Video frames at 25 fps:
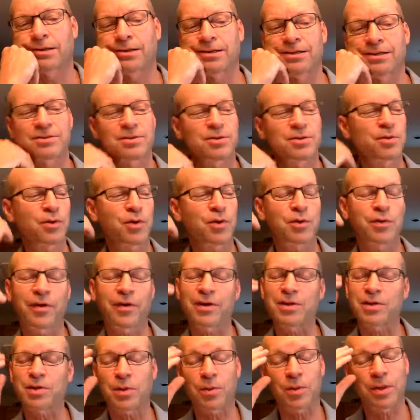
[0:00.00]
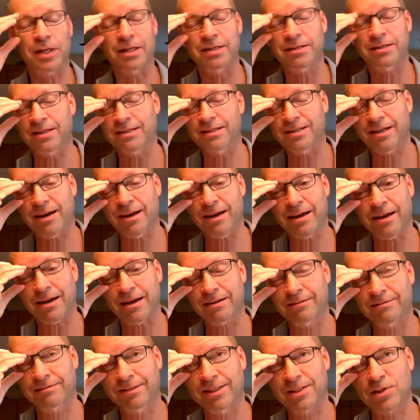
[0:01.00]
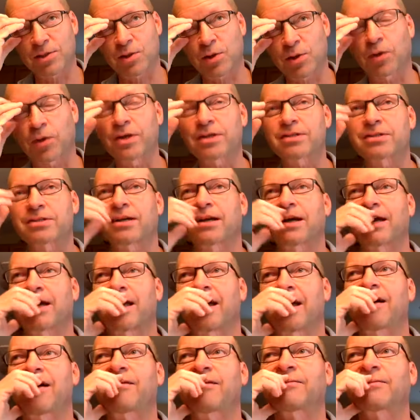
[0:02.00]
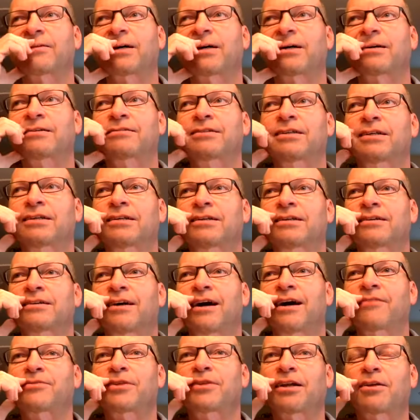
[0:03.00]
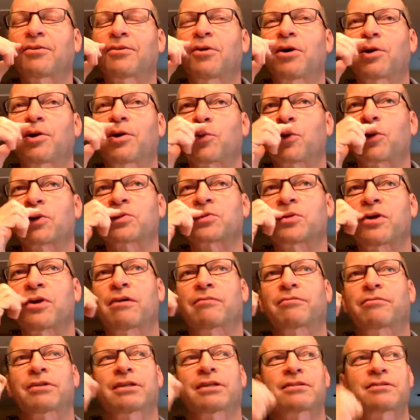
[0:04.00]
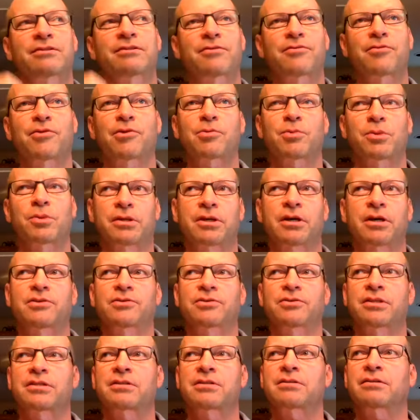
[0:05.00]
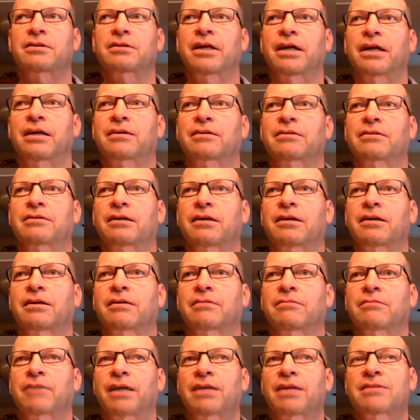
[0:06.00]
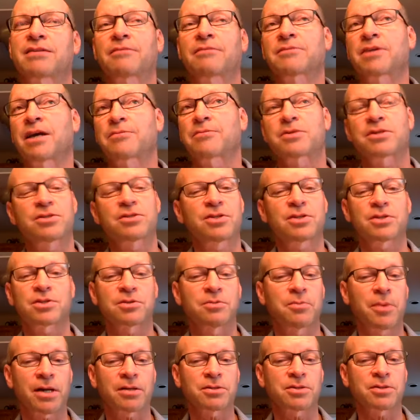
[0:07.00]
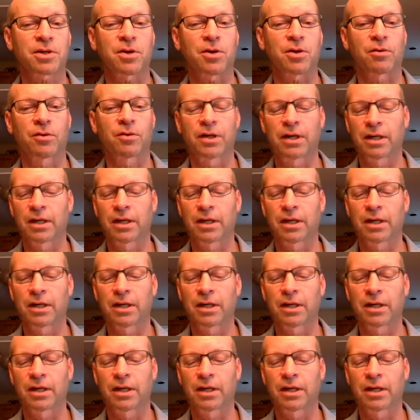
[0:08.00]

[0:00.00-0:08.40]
this fruit and vegetable rinse, I tell you, the stories that I have. Uh, I've done a lot of world travel into third world countries, and um, and sometimes it's just Mexico,